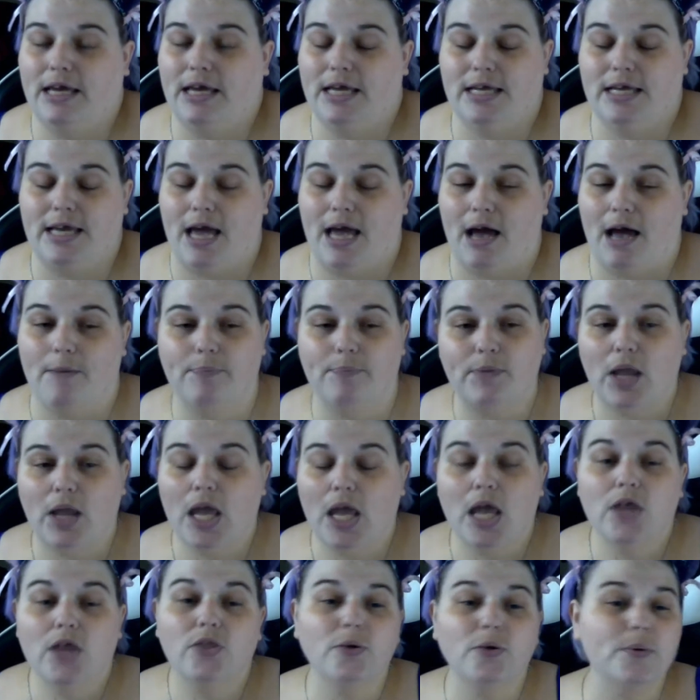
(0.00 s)
yeah,
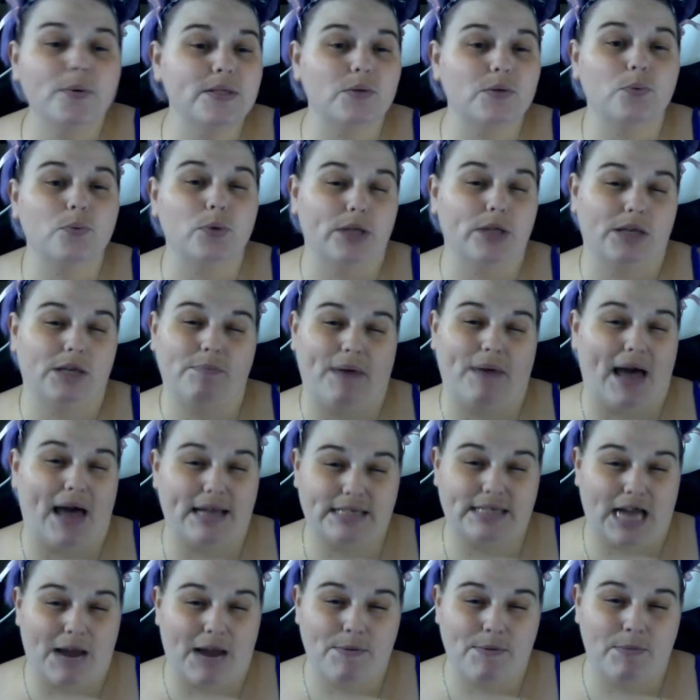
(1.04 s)
there was a really bad
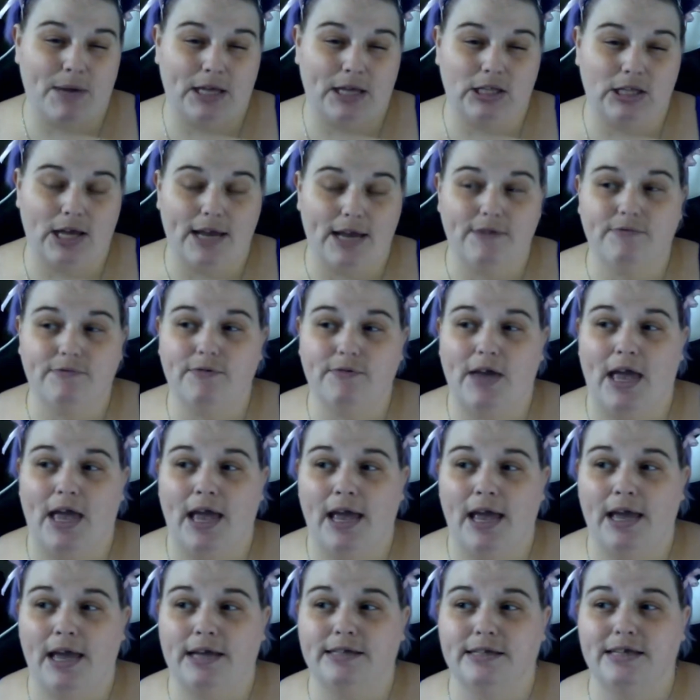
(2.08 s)
time in my life,
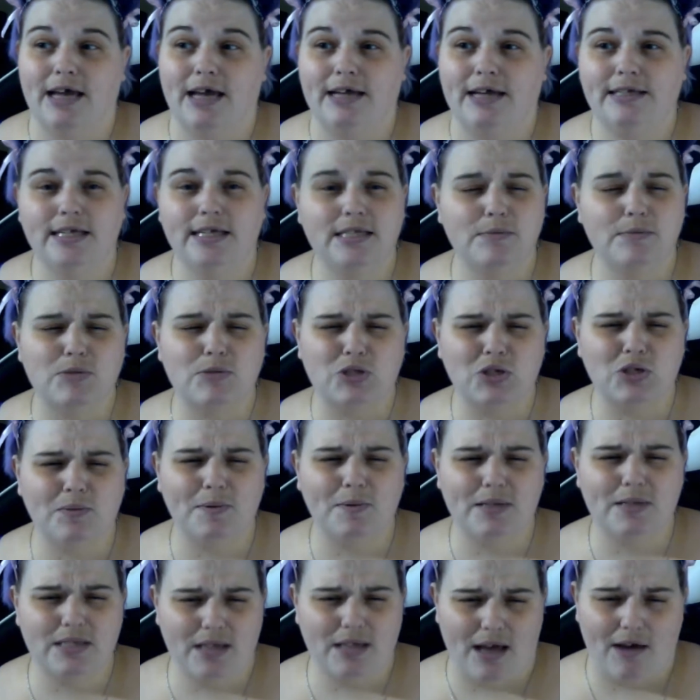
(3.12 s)
and I did some
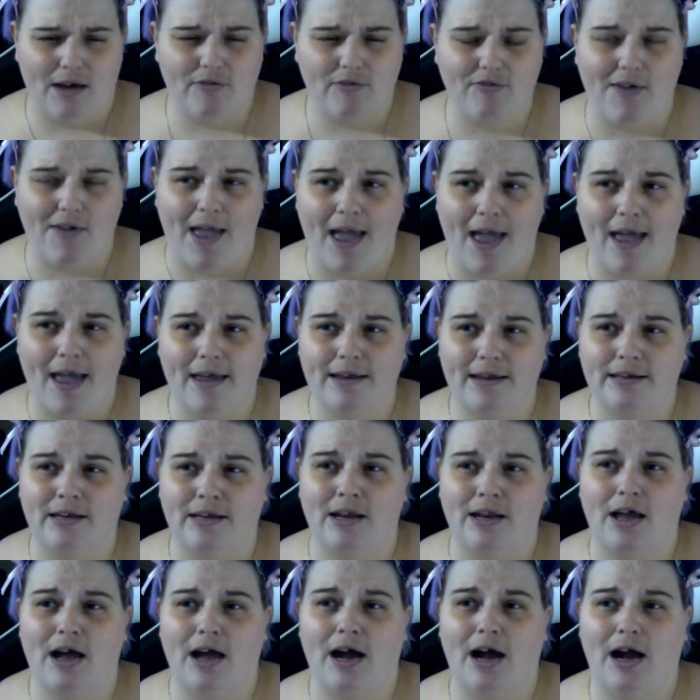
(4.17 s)
stupid stuff,
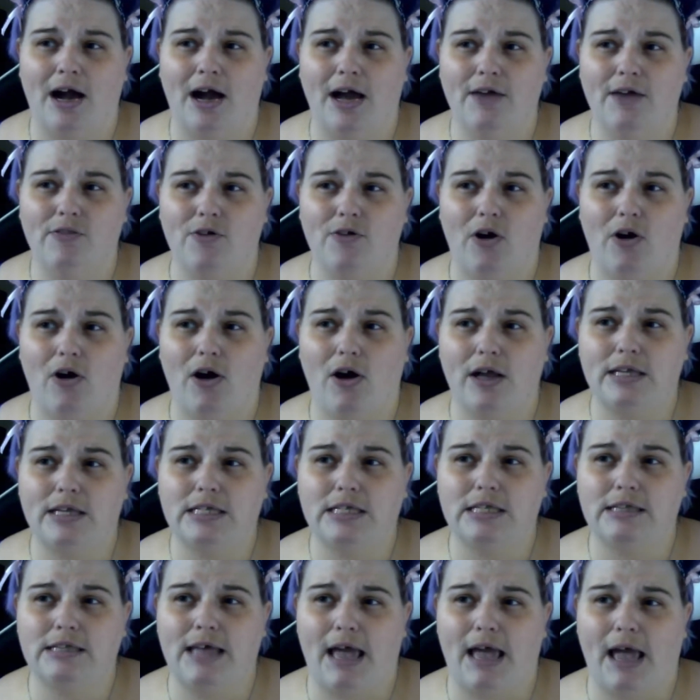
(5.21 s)
and I thought
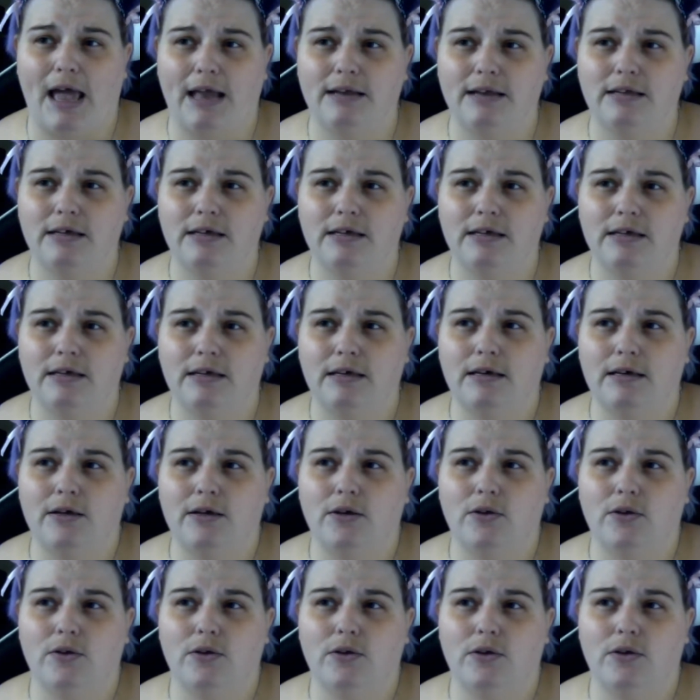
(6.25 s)
that
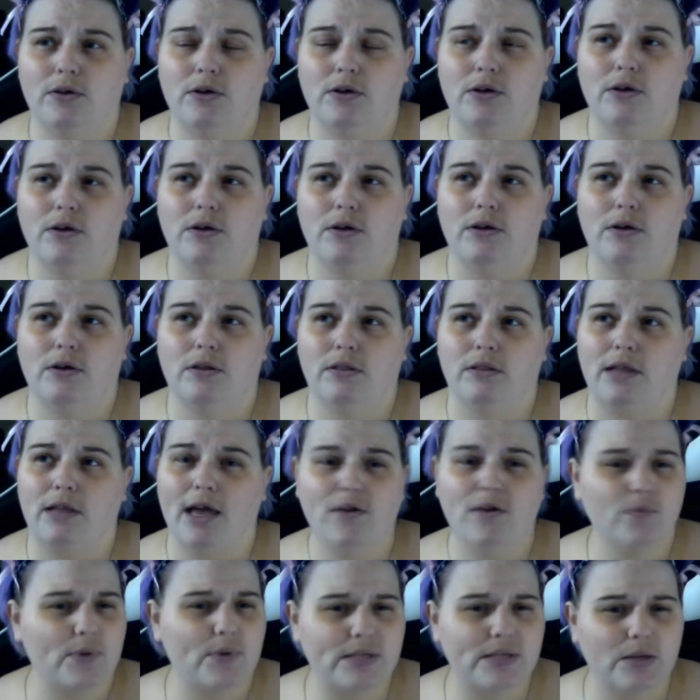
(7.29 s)

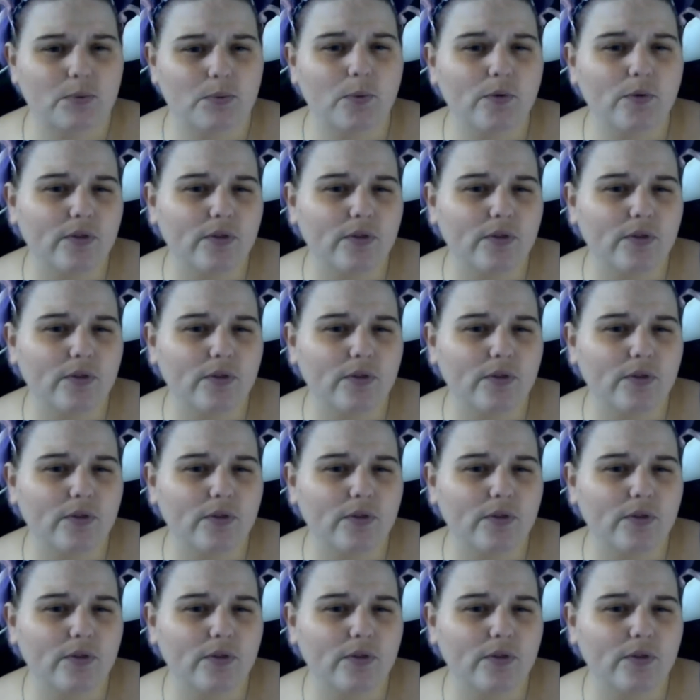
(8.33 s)
life wasn't worth